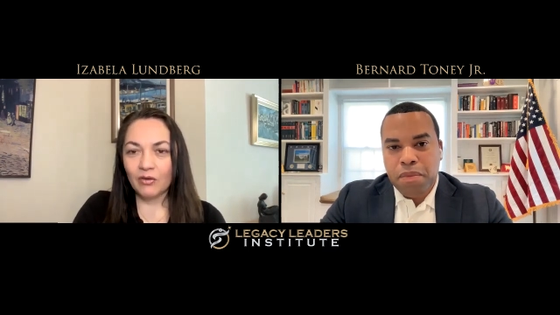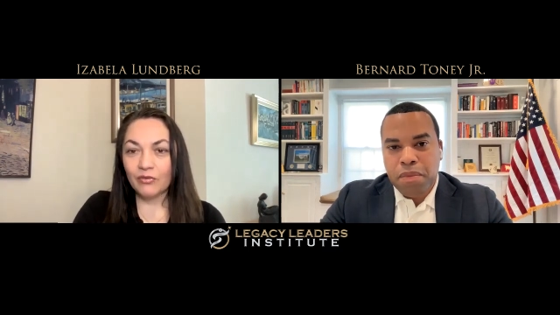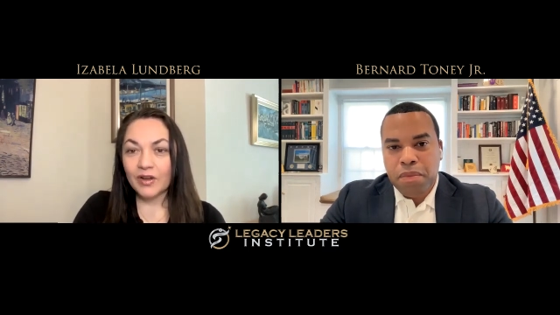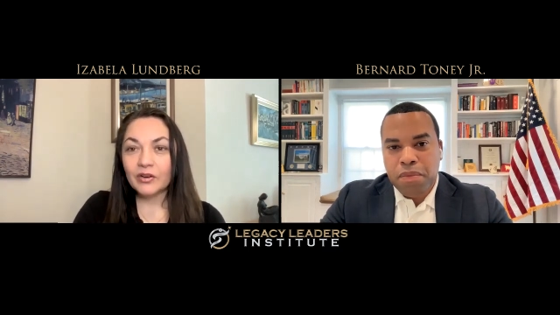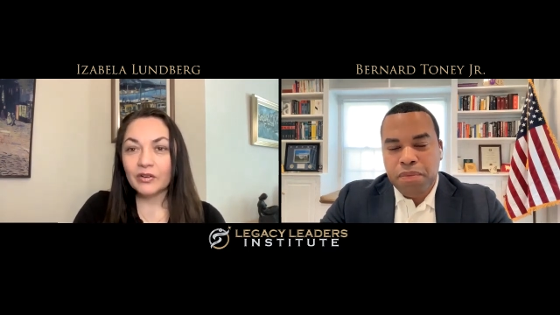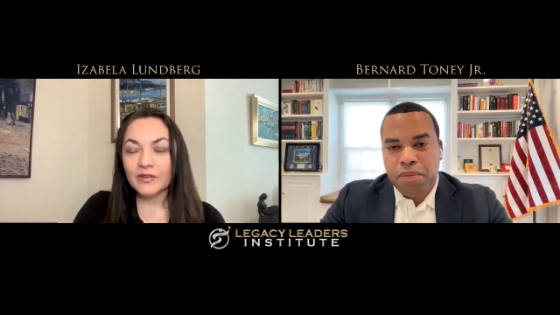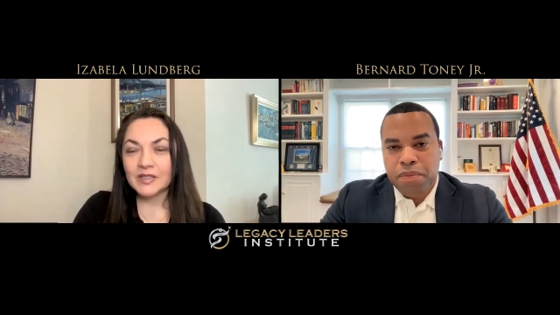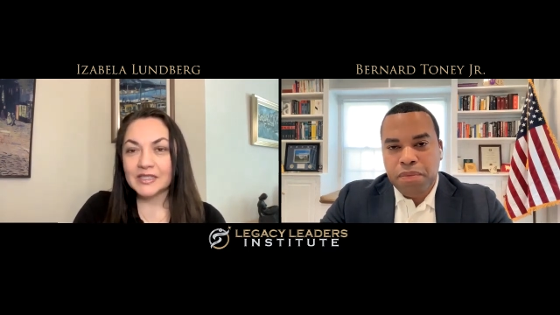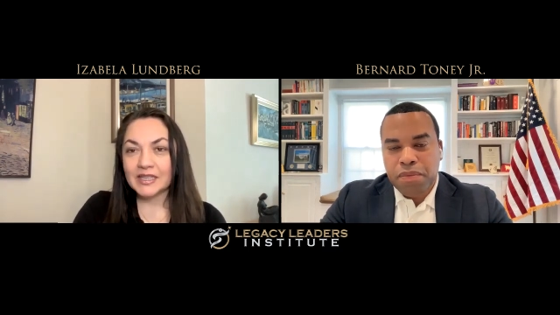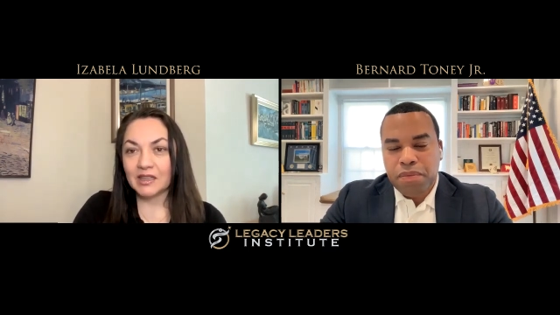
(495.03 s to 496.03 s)

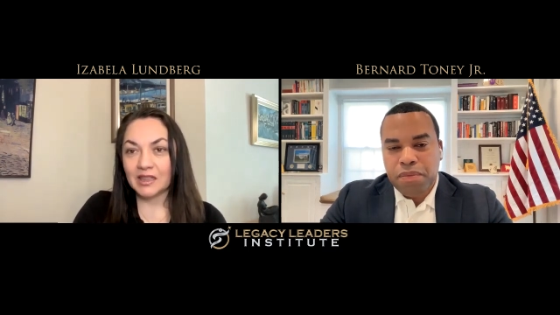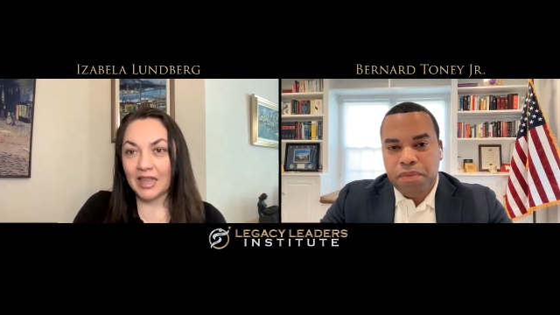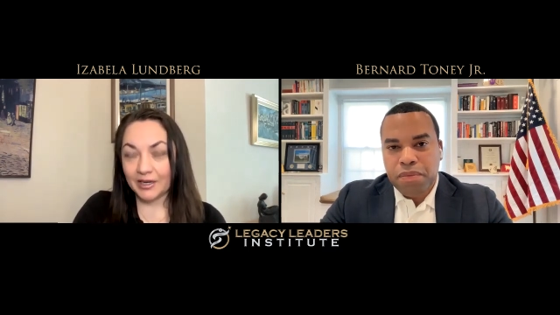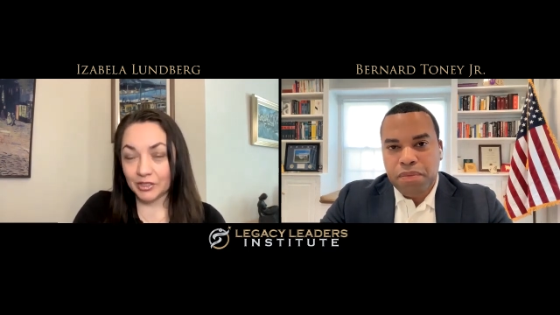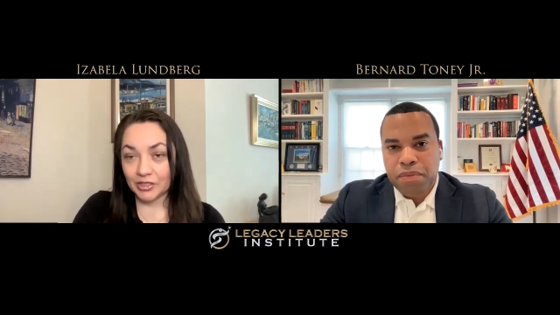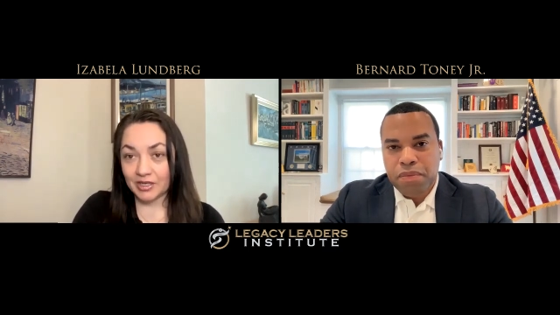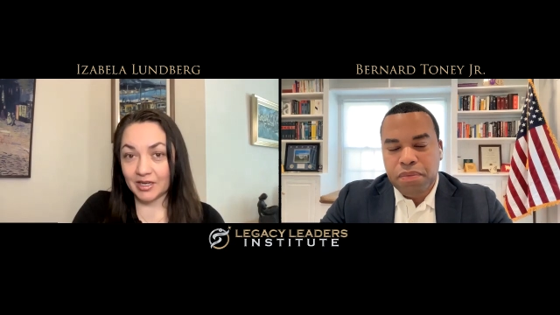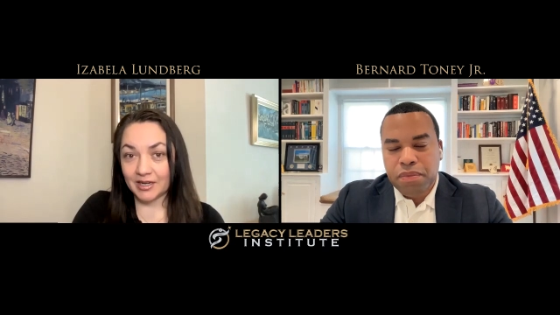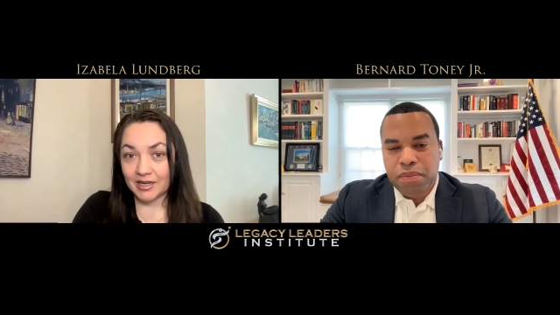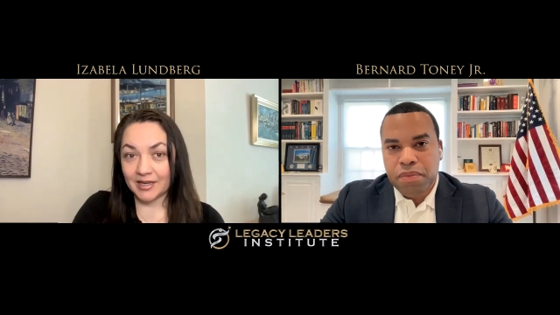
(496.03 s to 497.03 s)
Speaker 1: rigorous
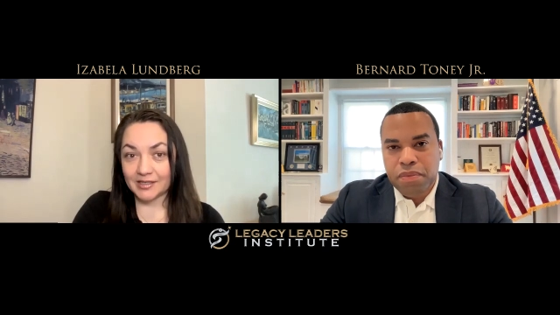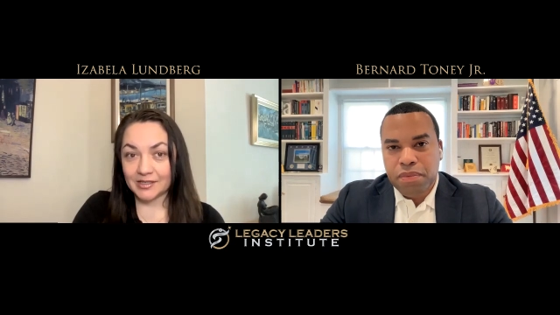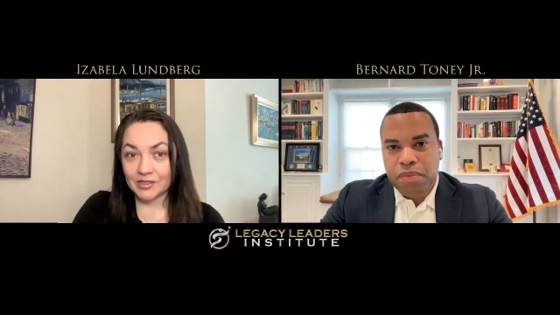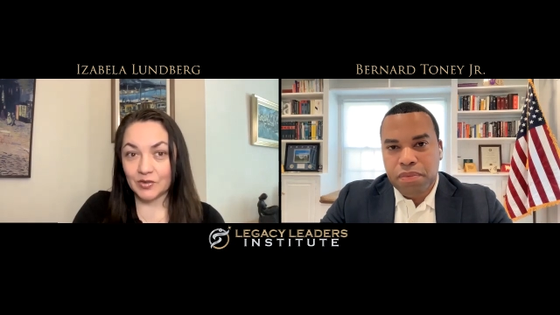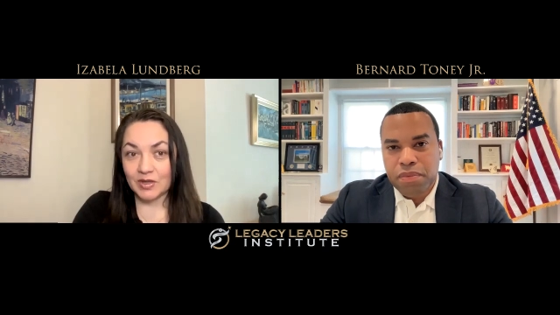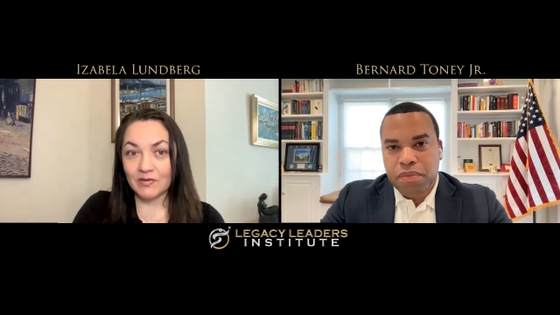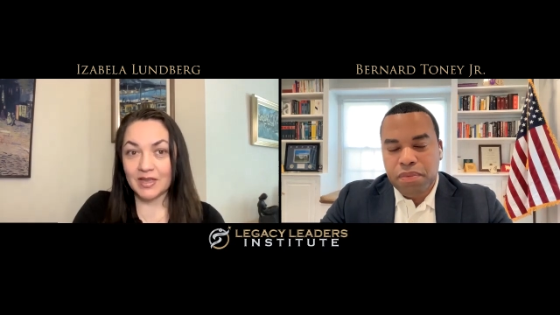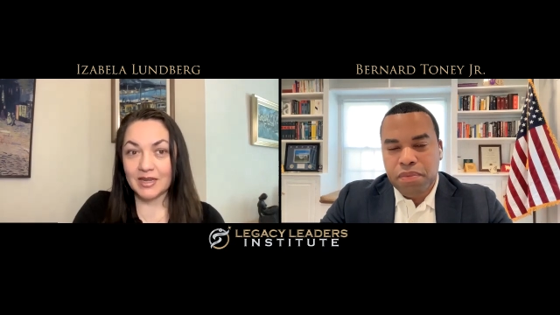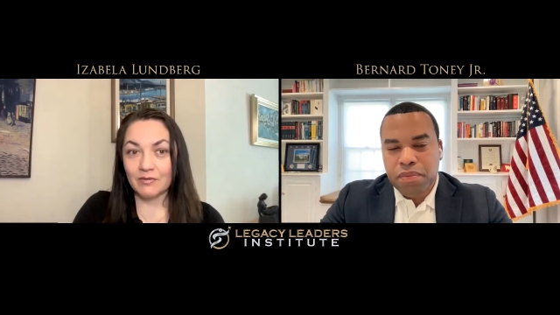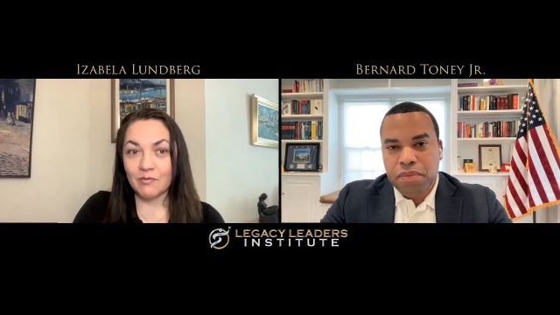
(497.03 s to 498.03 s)
selection it is to
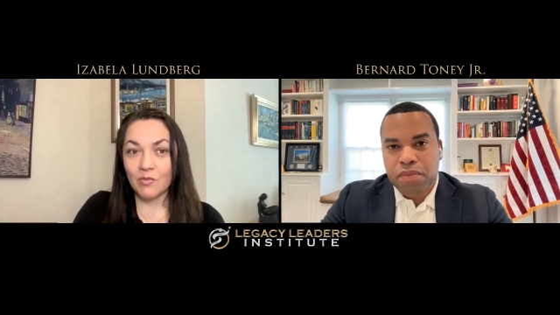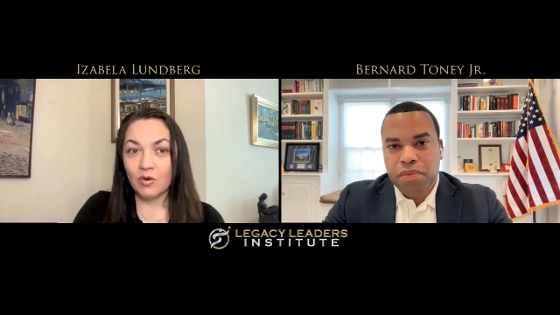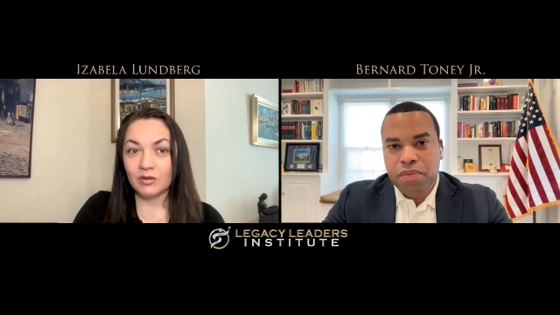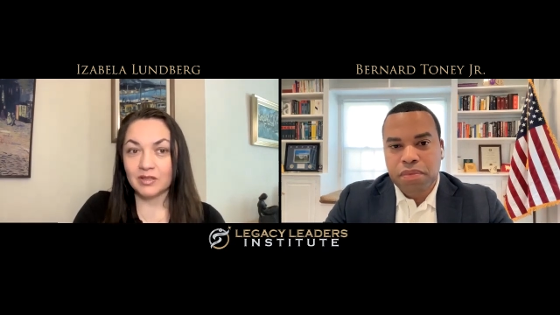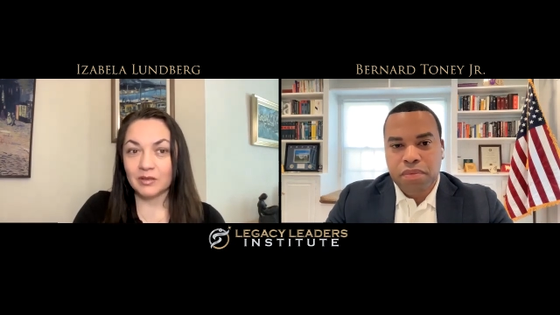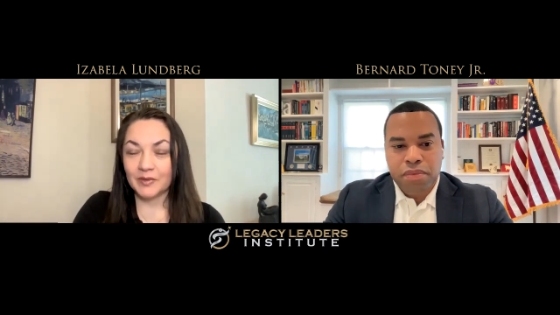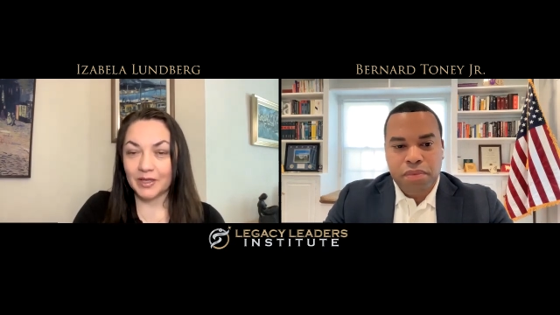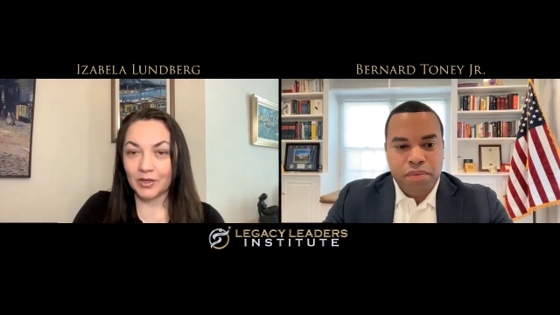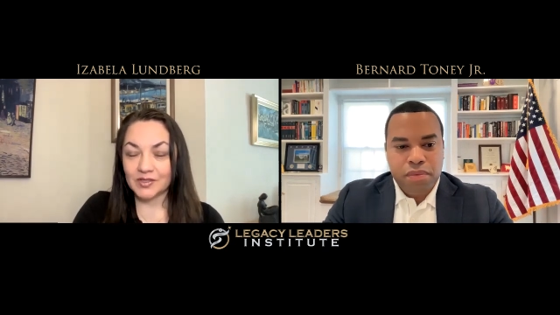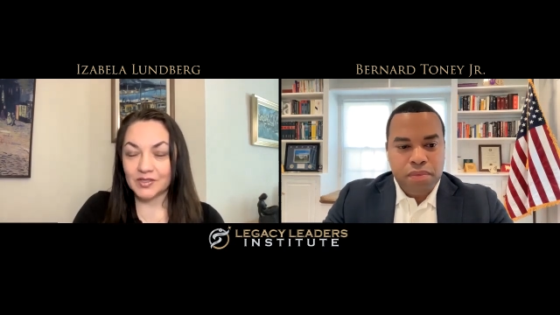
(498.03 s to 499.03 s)
even remotely
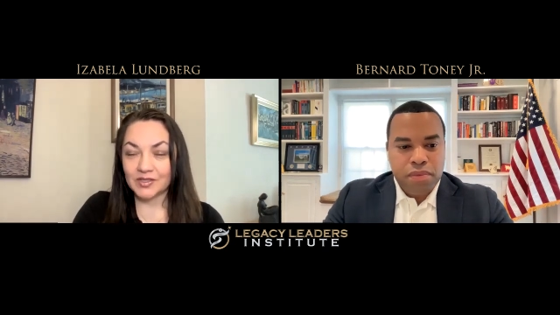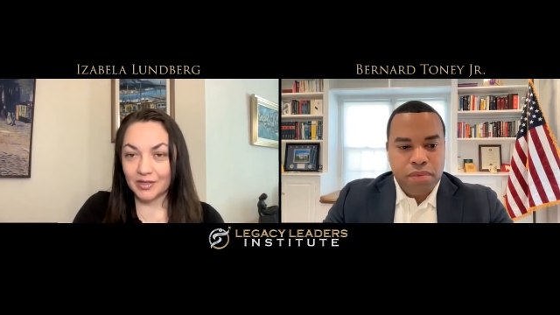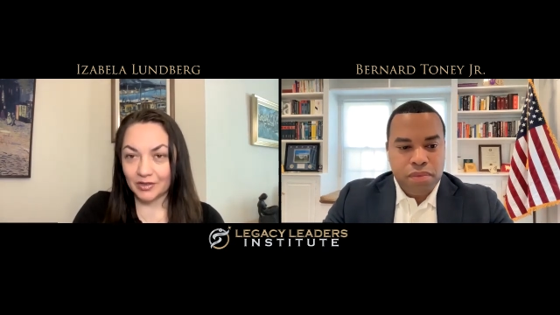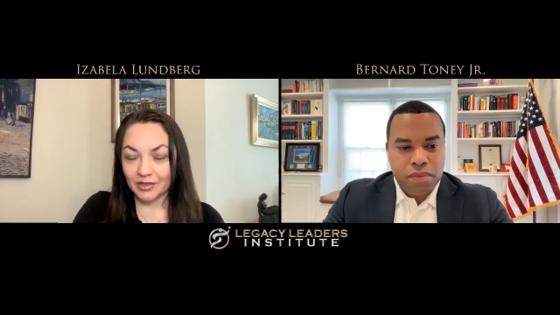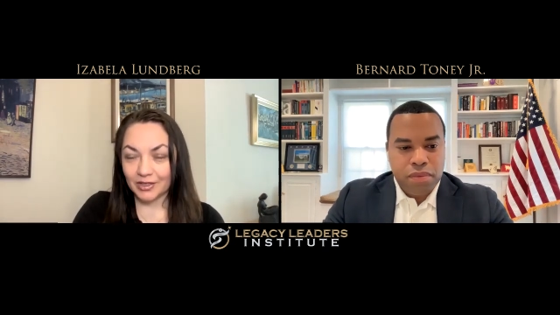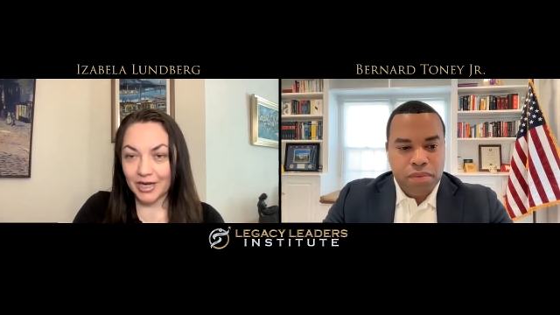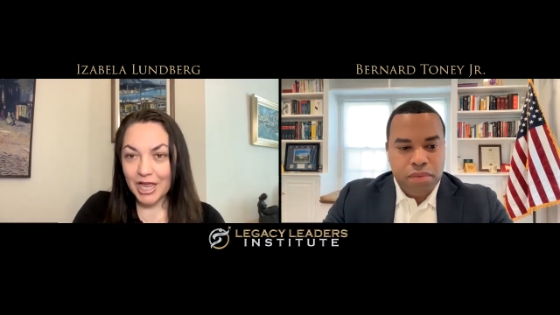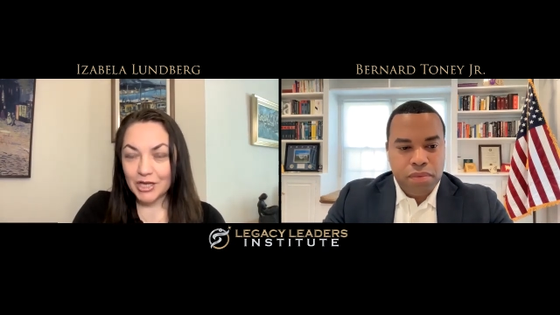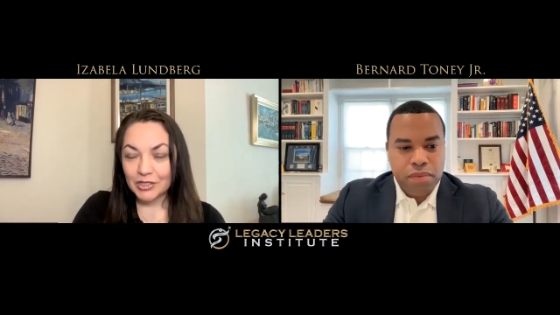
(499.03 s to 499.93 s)
be considered